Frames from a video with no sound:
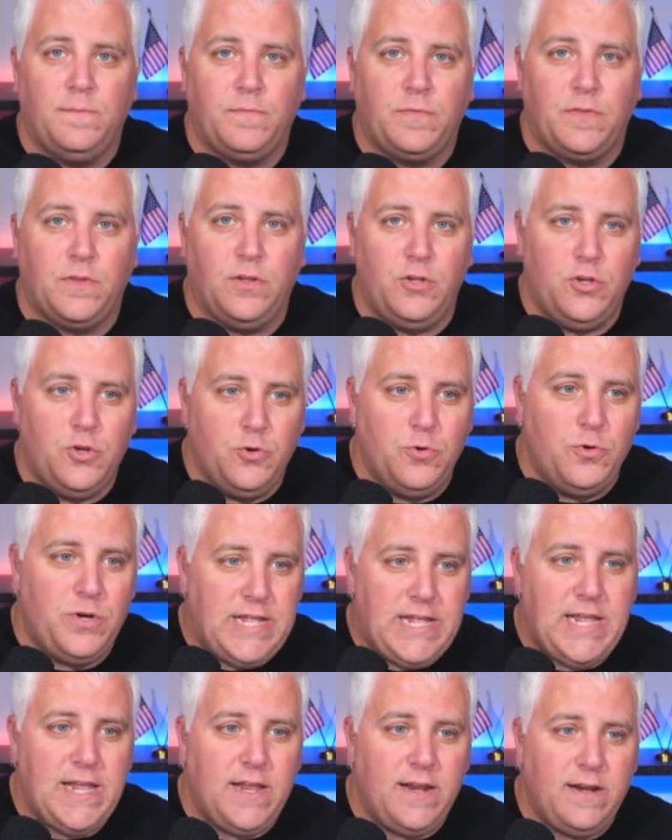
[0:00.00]
You
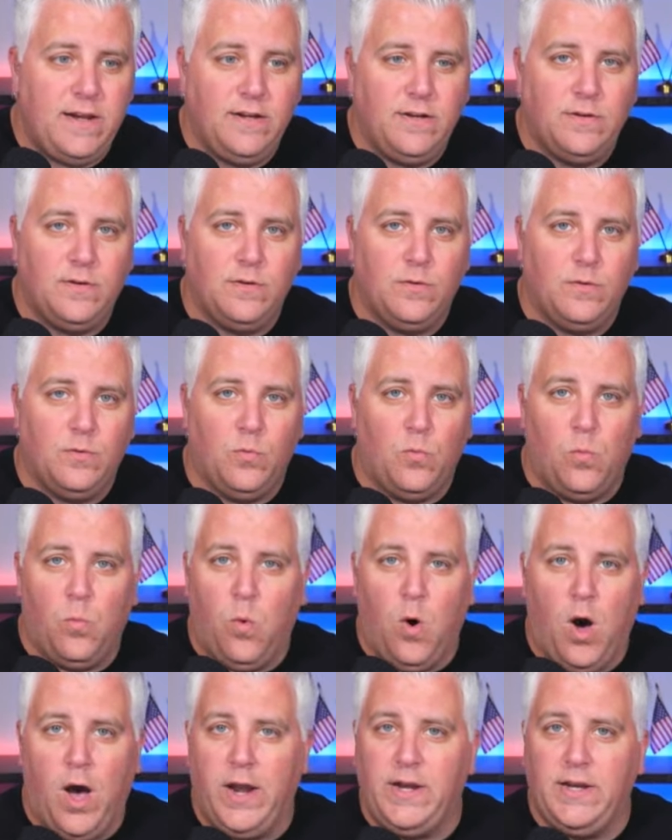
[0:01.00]
need
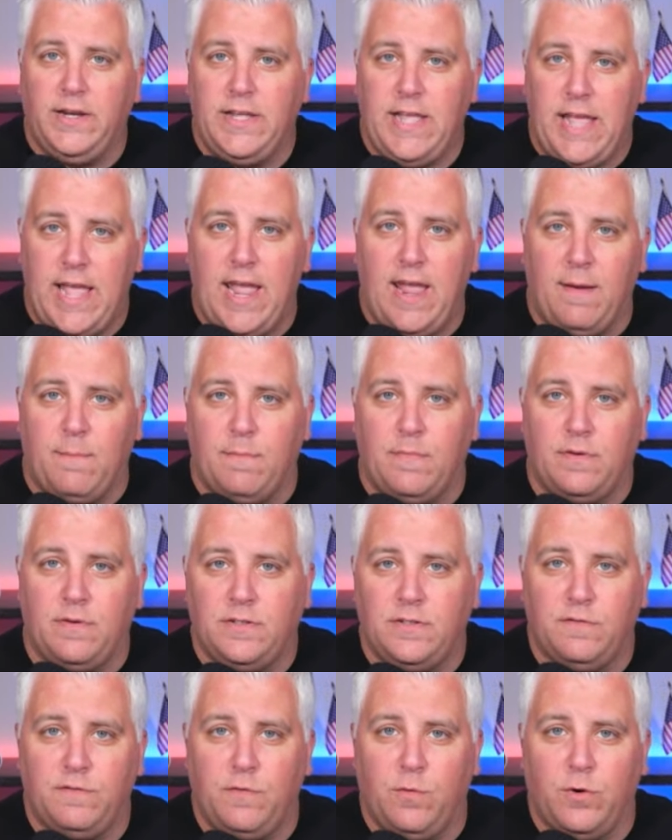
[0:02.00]
one game
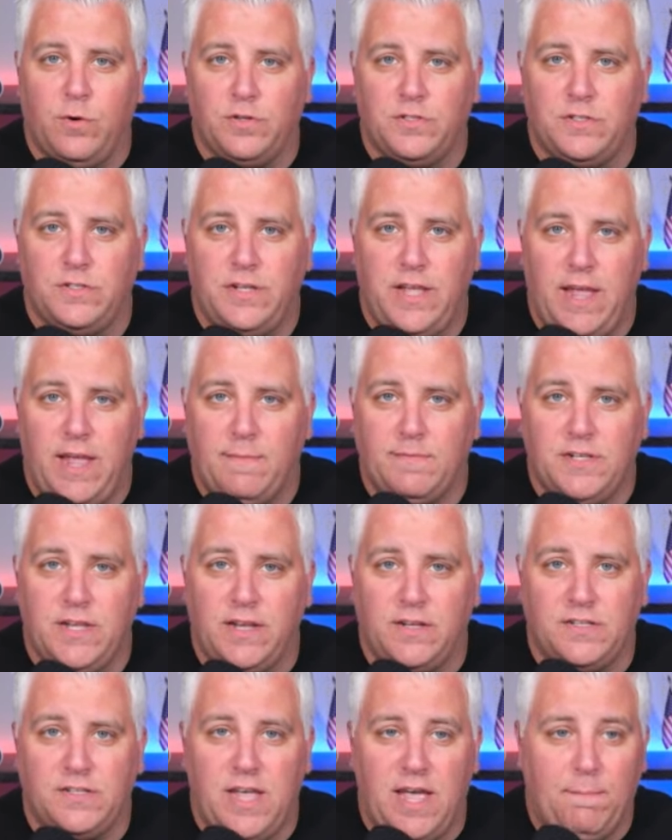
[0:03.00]
to force game
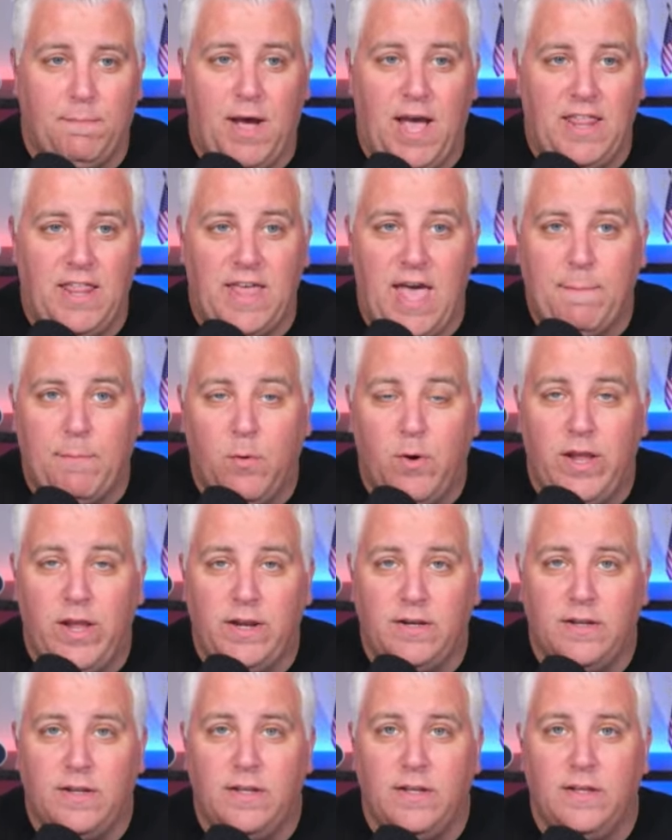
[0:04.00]
six. And by that
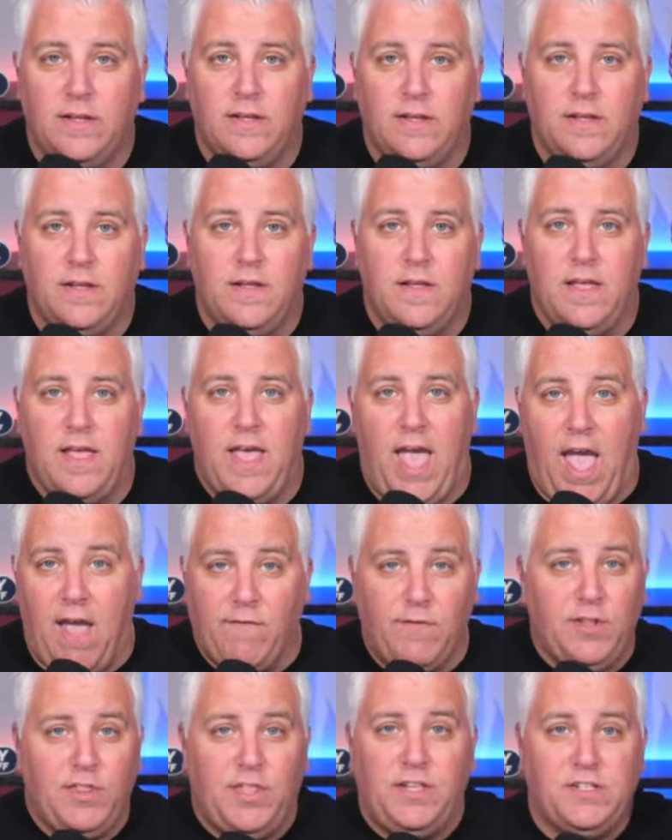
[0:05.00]
point,
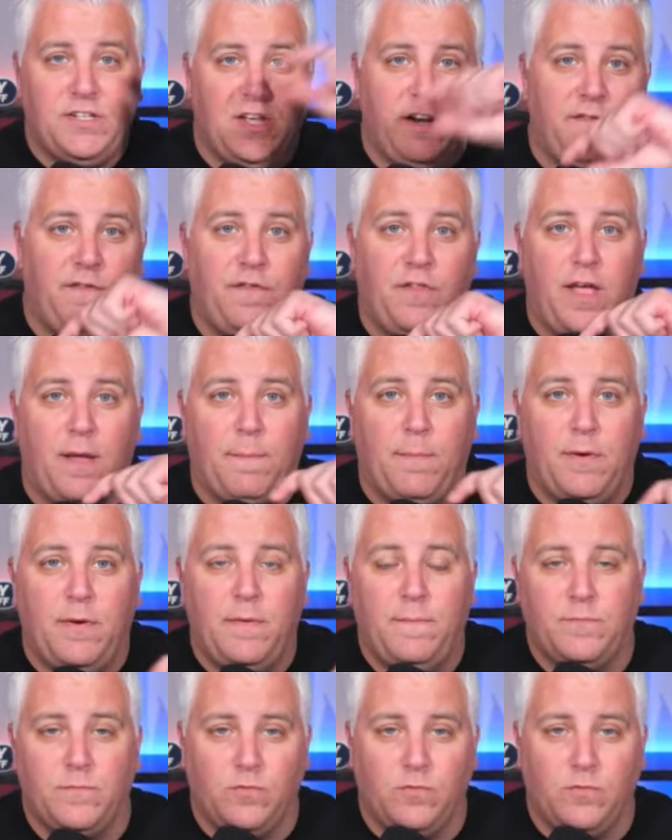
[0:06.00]
everything's going to flip.